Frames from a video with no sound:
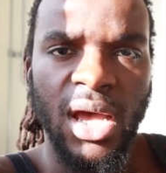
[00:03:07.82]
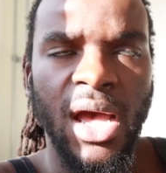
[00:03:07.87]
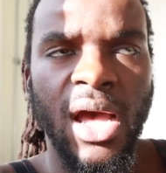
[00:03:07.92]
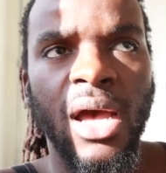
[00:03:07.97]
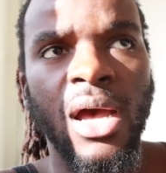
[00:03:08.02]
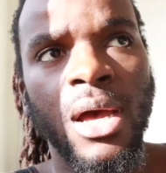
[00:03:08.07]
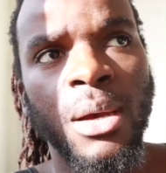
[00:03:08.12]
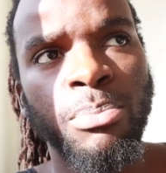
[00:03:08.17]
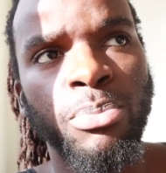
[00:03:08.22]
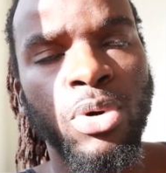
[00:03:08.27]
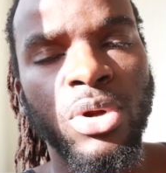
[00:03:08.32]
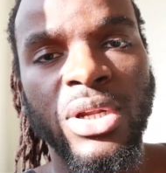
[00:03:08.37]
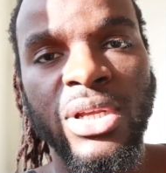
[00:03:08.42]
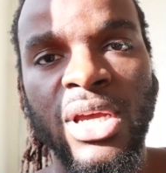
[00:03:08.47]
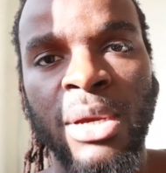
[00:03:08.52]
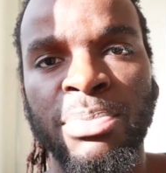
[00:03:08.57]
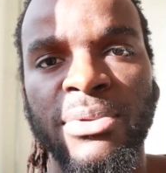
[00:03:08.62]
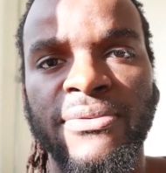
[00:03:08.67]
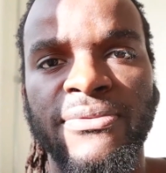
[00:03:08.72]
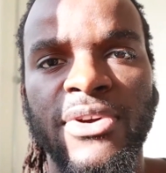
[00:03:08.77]

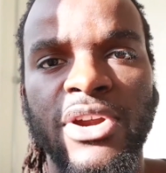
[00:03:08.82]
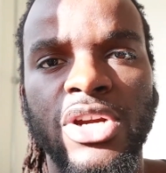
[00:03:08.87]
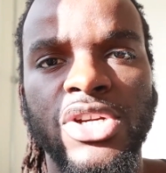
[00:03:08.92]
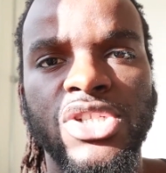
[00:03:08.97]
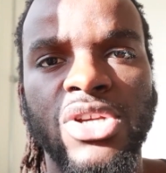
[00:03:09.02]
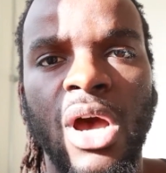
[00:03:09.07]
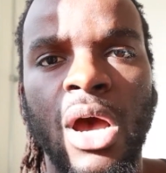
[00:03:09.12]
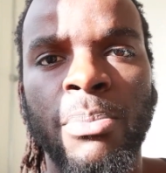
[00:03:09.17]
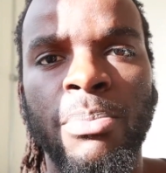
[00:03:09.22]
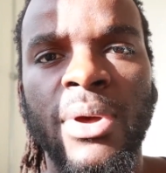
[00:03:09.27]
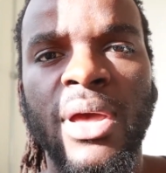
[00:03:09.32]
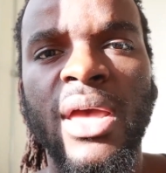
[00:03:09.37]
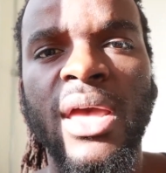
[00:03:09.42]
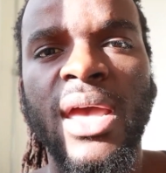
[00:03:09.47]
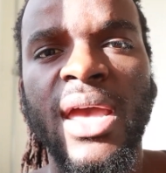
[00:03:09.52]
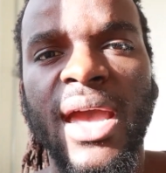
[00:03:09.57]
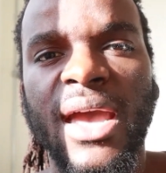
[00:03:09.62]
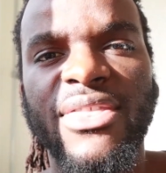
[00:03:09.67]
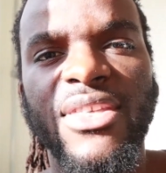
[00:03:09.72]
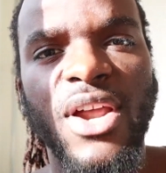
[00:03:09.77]
pulling up the very top
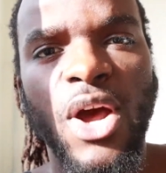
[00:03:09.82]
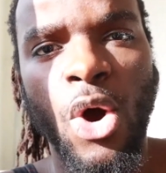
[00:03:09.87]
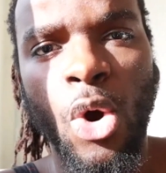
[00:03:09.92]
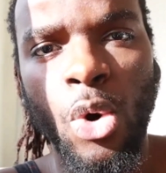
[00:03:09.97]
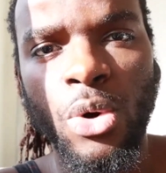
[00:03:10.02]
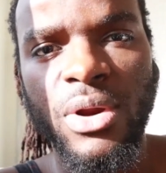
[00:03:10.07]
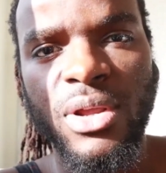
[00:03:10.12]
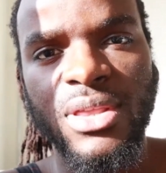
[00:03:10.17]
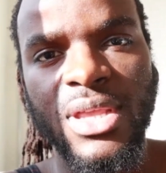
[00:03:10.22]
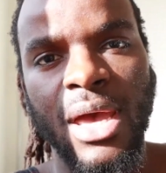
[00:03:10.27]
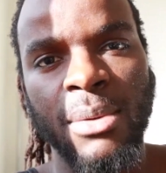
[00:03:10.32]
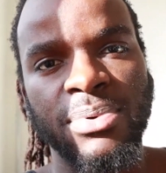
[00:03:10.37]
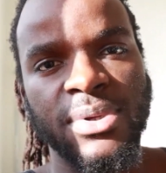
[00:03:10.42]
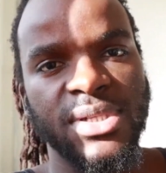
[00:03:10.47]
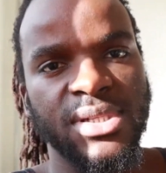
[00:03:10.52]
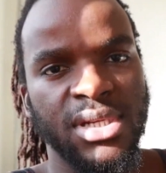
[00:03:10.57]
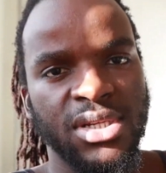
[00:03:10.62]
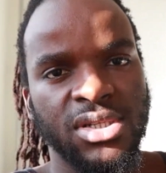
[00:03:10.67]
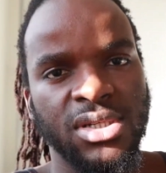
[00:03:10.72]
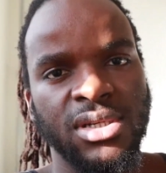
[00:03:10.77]
and then holding that
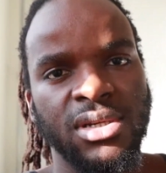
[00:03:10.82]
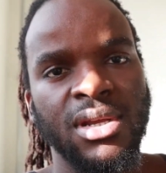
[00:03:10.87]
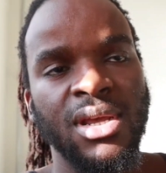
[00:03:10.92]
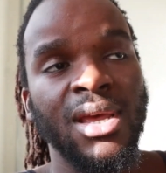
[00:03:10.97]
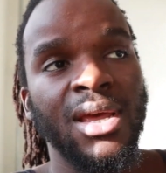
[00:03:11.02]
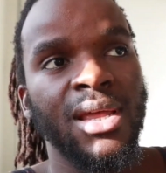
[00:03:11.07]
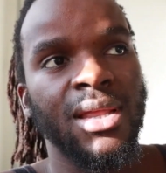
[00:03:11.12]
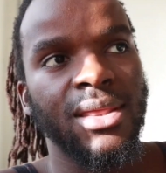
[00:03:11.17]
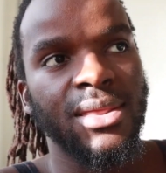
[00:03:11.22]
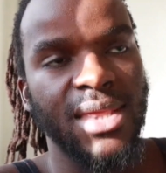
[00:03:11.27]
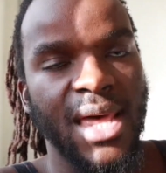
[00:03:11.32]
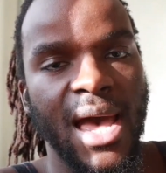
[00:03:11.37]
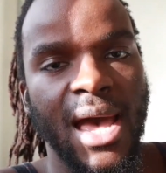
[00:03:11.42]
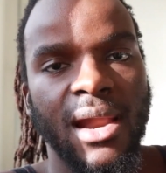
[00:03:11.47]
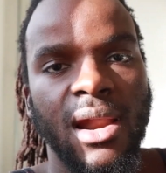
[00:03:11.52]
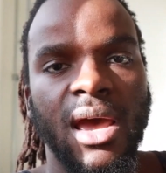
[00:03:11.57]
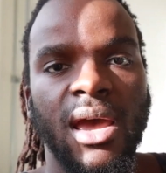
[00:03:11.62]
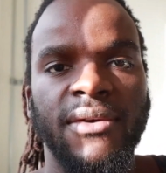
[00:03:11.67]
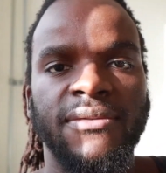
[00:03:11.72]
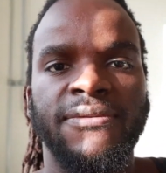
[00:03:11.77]
position.
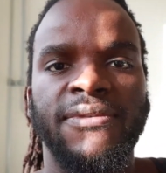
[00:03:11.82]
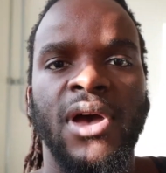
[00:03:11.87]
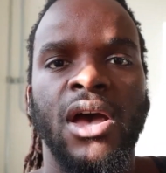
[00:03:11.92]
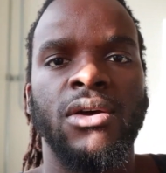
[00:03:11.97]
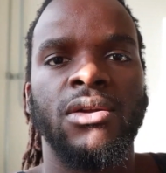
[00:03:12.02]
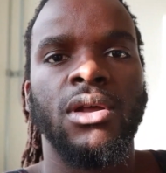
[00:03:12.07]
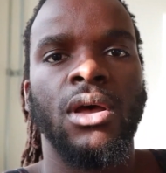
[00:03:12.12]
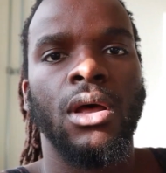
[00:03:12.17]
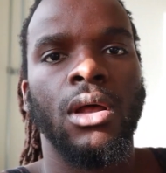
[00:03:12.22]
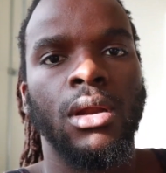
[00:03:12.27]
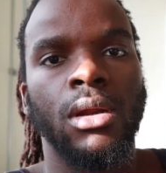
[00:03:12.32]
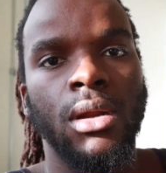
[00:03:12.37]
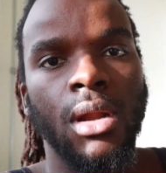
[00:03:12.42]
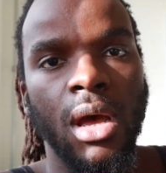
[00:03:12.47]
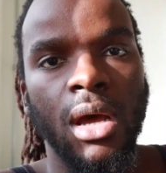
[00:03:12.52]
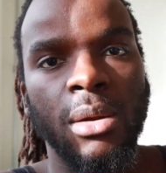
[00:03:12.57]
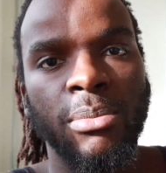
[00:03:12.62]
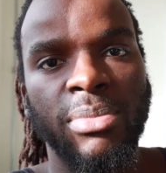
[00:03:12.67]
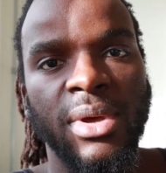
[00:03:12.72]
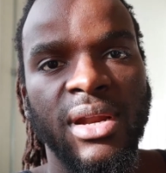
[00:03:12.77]
That I found a
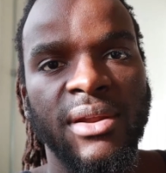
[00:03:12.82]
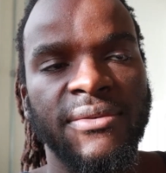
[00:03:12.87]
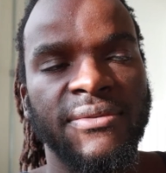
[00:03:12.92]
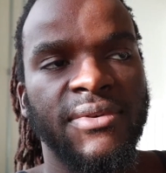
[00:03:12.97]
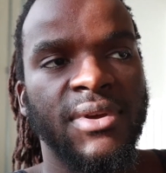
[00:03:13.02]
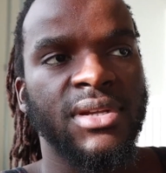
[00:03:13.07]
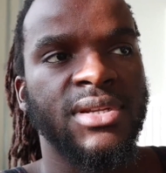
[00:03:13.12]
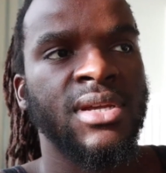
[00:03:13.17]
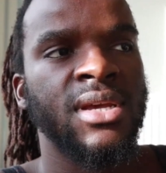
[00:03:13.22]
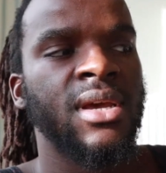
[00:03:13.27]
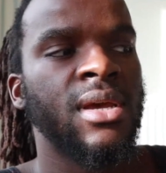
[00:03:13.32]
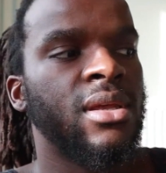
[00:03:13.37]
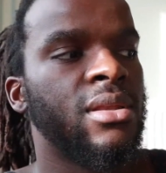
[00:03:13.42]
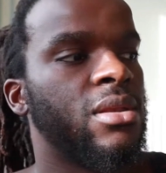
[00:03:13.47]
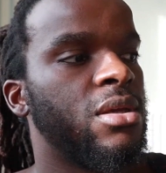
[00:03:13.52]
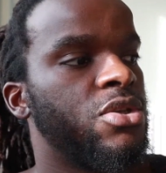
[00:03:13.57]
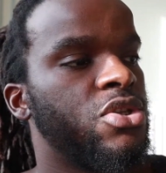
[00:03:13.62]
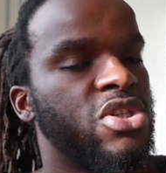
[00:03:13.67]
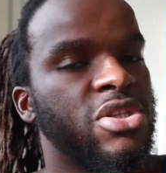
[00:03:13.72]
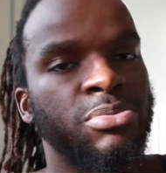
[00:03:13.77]
lot of benefit
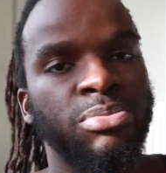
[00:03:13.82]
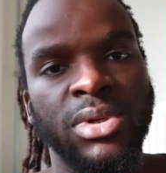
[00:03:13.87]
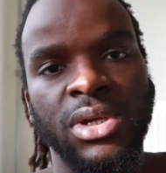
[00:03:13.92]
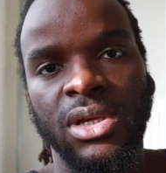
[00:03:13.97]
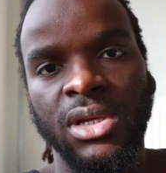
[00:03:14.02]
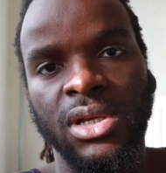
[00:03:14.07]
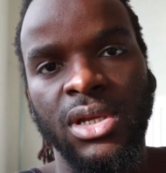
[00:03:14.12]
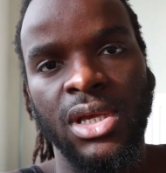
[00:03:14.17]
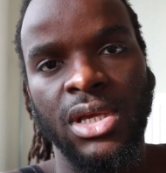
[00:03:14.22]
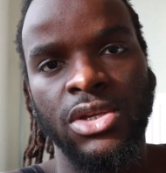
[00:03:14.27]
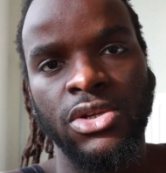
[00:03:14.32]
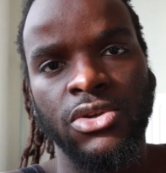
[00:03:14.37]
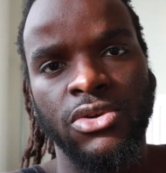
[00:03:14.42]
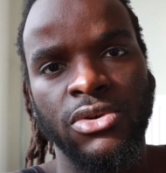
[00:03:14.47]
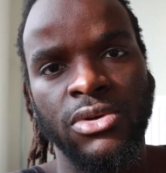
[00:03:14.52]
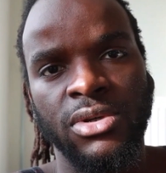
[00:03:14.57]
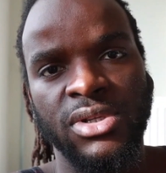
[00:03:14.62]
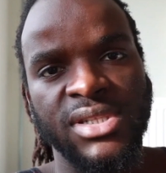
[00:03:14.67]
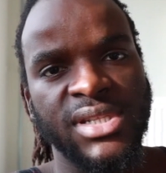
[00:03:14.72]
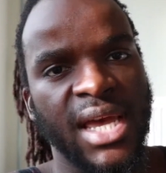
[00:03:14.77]
than just being in
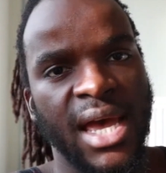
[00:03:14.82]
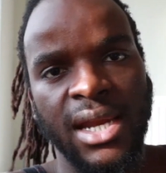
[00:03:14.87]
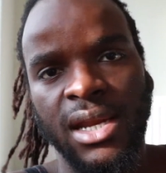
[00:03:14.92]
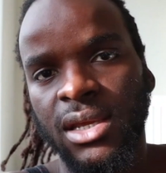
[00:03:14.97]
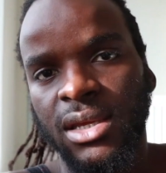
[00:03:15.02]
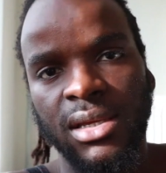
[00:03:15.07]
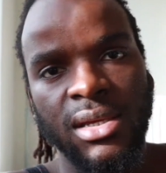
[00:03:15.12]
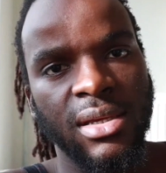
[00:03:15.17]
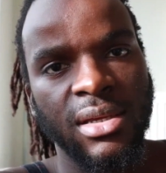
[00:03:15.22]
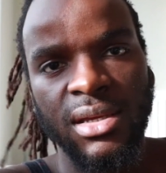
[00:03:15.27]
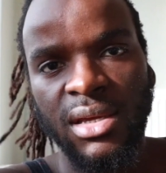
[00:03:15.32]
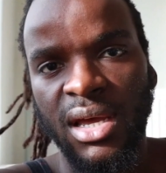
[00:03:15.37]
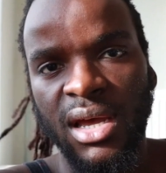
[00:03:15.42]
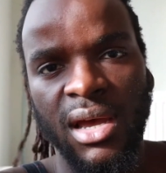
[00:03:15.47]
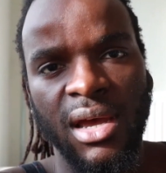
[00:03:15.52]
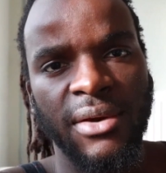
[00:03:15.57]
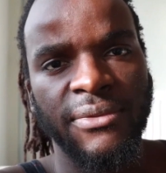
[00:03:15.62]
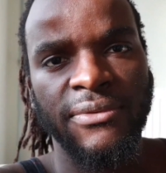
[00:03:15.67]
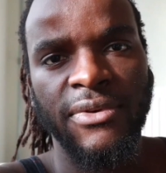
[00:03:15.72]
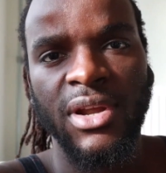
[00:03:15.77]
your static
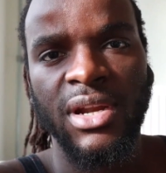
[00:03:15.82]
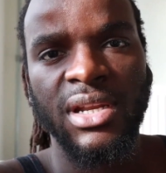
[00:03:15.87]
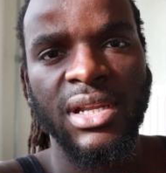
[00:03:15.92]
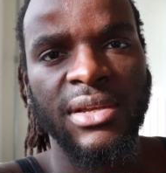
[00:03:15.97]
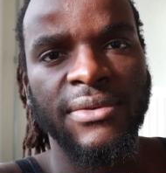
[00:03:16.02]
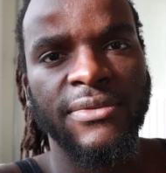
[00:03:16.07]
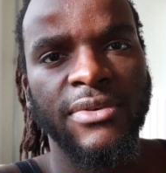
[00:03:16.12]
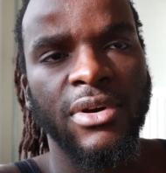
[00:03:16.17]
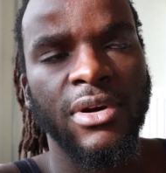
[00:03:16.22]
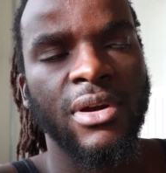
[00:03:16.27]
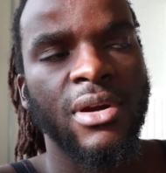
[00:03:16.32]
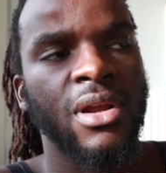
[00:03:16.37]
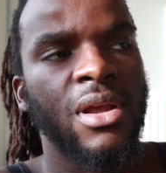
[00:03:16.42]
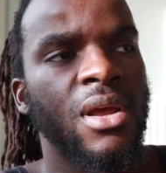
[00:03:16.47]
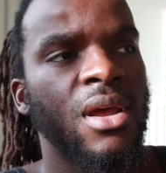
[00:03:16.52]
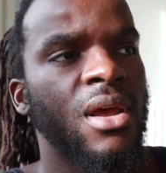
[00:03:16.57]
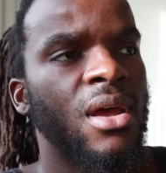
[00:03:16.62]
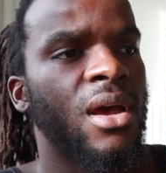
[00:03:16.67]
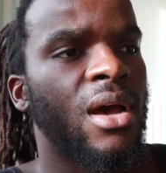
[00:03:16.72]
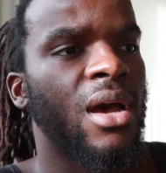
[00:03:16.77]
front lever.
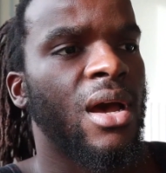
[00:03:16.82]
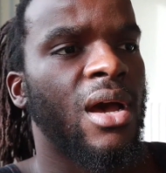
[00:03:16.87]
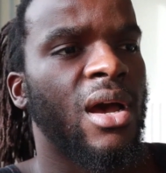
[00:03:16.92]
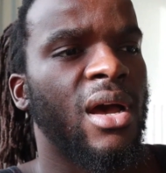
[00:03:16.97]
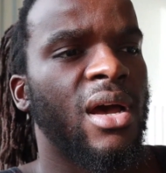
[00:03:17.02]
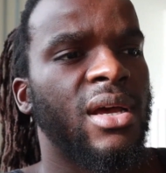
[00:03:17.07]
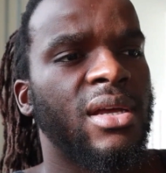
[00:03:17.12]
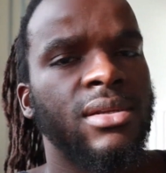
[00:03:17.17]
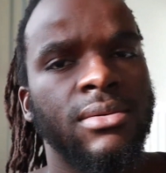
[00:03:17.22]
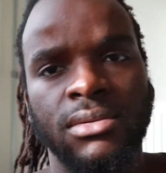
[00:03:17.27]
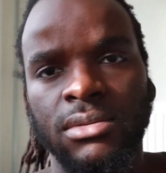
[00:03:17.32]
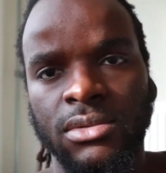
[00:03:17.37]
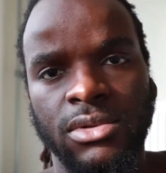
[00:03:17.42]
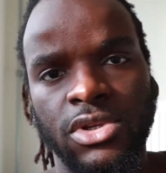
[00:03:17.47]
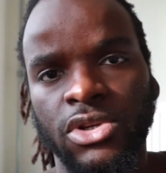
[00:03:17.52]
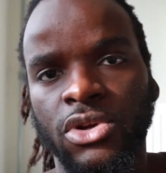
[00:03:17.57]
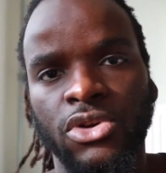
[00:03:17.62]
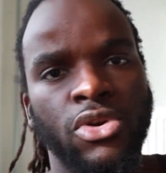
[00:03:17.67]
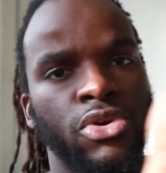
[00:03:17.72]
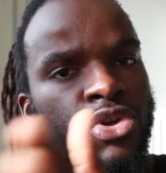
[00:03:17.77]

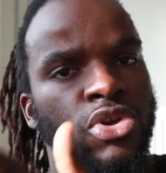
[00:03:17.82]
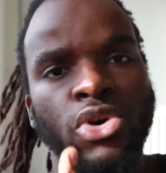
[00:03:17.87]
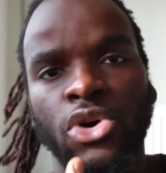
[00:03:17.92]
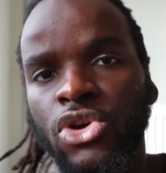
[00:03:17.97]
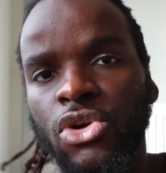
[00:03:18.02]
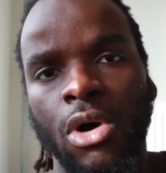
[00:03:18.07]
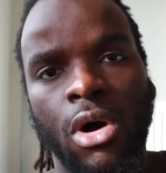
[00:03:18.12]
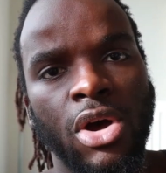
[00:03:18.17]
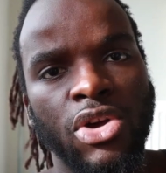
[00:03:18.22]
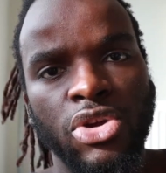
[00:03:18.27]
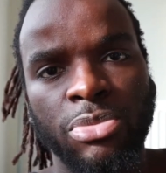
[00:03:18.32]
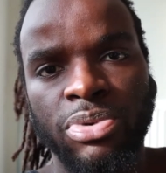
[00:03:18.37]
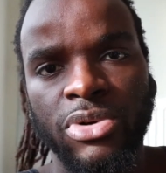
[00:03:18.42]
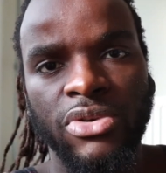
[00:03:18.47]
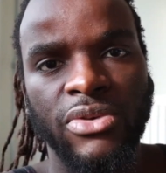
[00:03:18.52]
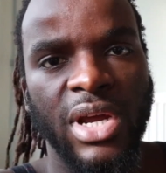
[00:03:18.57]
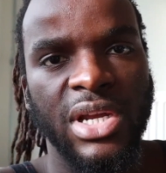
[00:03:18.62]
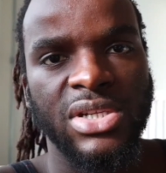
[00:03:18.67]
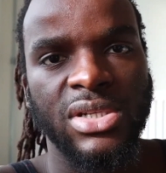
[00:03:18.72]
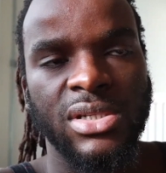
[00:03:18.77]
You know all your
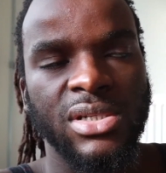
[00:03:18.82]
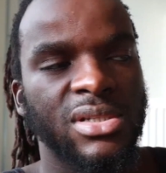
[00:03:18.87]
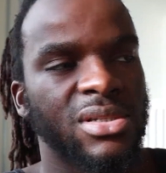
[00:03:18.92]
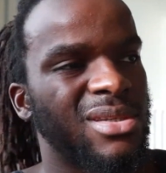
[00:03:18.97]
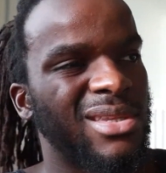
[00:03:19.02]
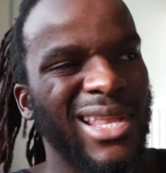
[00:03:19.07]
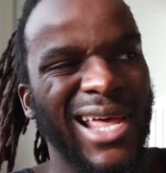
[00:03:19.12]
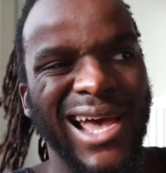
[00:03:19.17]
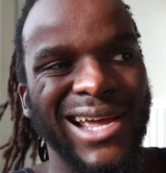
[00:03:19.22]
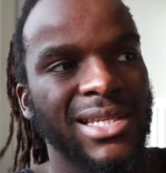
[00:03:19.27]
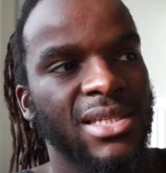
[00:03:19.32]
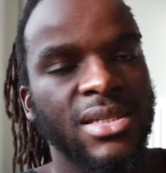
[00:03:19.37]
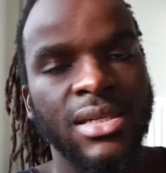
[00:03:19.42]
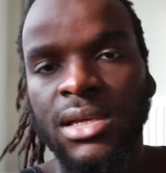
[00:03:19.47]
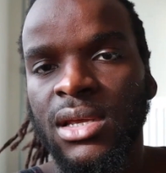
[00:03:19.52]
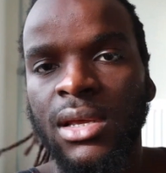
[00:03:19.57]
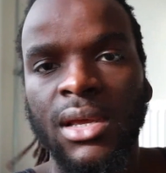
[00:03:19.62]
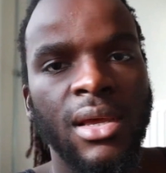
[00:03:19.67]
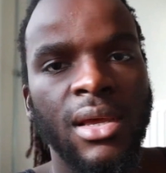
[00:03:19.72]
progressions. That